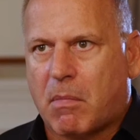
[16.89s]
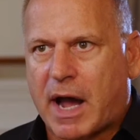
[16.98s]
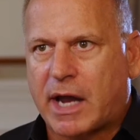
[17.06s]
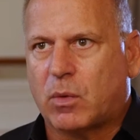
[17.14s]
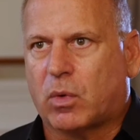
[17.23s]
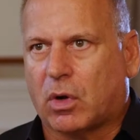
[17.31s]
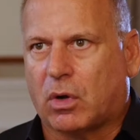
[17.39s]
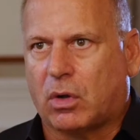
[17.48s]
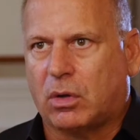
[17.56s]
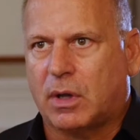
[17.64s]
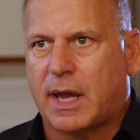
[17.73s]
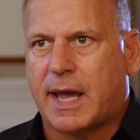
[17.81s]
My
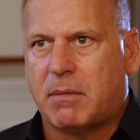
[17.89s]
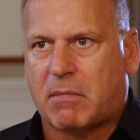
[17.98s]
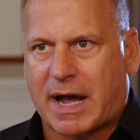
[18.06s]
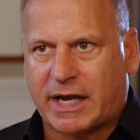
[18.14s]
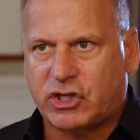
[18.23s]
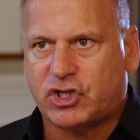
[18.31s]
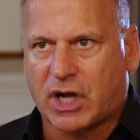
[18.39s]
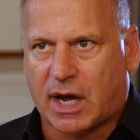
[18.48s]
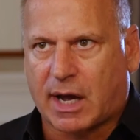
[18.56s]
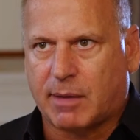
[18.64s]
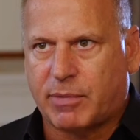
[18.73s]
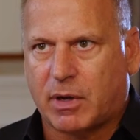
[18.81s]
role and my
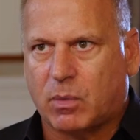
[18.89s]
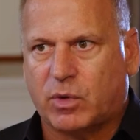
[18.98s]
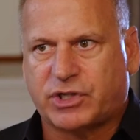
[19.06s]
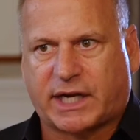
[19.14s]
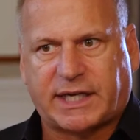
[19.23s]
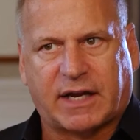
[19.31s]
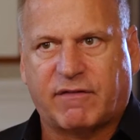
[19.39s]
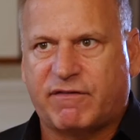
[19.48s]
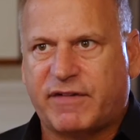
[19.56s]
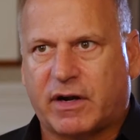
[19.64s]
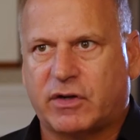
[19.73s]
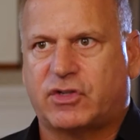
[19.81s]
job, which I take
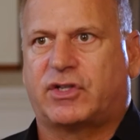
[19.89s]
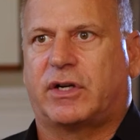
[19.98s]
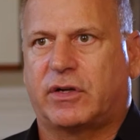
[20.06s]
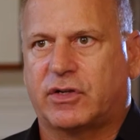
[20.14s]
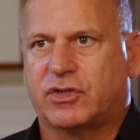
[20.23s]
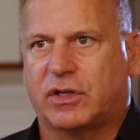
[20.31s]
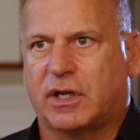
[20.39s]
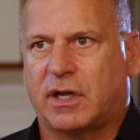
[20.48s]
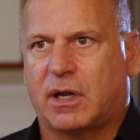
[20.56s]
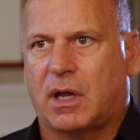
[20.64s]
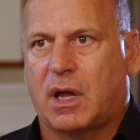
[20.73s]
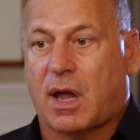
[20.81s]
very
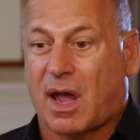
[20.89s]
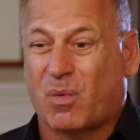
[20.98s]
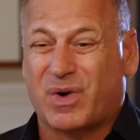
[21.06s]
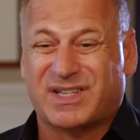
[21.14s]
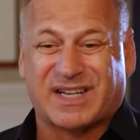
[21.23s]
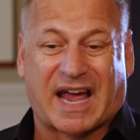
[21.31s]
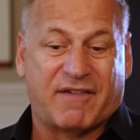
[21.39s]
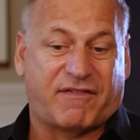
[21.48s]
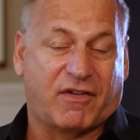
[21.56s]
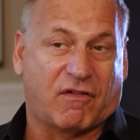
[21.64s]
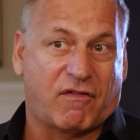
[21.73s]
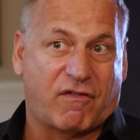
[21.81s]
seriously and which I
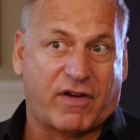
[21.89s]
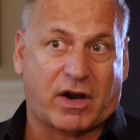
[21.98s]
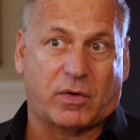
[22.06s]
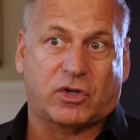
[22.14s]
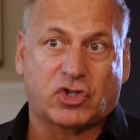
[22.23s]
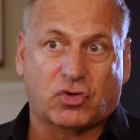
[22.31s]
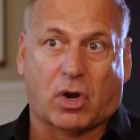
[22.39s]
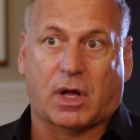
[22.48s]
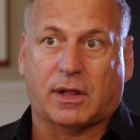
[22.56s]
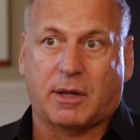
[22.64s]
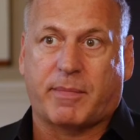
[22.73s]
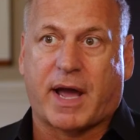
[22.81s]
feel very
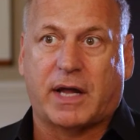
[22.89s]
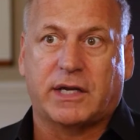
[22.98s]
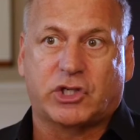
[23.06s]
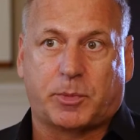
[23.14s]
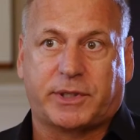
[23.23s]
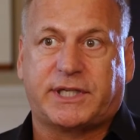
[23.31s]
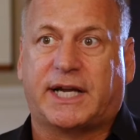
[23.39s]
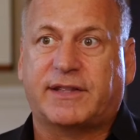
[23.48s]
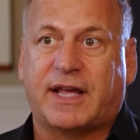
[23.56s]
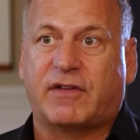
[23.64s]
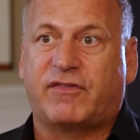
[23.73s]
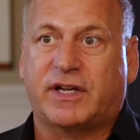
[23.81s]
strongly about, is to
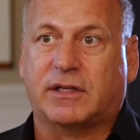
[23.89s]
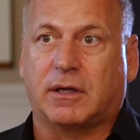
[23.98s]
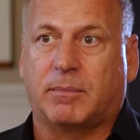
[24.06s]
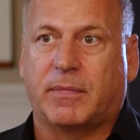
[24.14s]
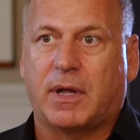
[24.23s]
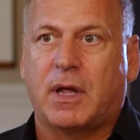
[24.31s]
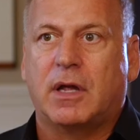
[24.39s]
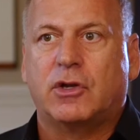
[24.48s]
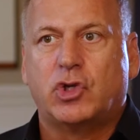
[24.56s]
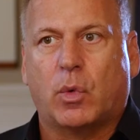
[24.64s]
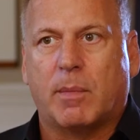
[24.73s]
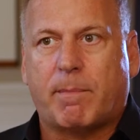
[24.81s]
protect that victim,
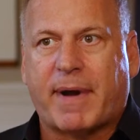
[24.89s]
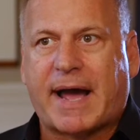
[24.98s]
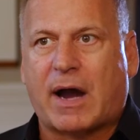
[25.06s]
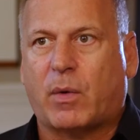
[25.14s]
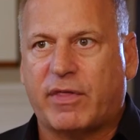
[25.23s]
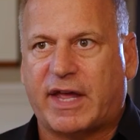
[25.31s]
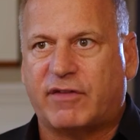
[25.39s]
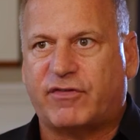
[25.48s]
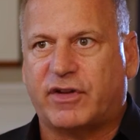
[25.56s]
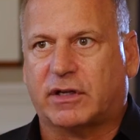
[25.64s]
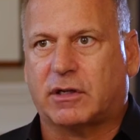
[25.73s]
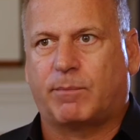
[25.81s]
to empower
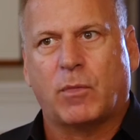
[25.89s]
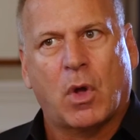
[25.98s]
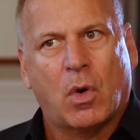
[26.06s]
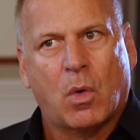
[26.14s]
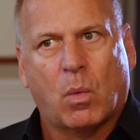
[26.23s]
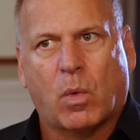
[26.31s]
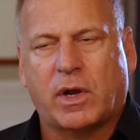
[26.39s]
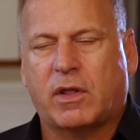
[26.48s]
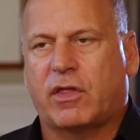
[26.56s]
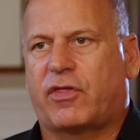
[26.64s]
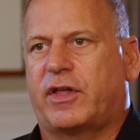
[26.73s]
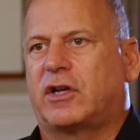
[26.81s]
that victim. One
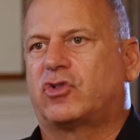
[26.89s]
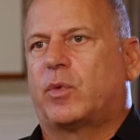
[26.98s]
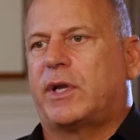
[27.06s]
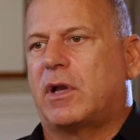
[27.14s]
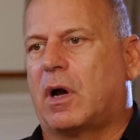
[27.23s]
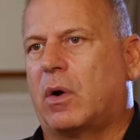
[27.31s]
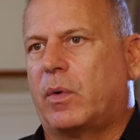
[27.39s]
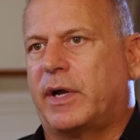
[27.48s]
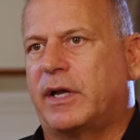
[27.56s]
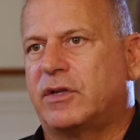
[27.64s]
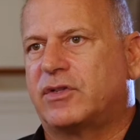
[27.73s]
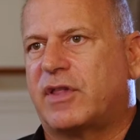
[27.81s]
of the things we know
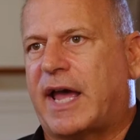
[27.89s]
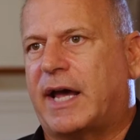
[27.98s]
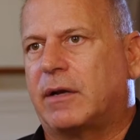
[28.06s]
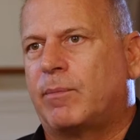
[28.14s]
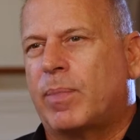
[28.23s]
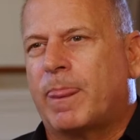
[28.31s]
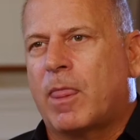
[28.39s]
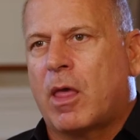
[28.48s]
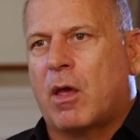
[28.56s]
is that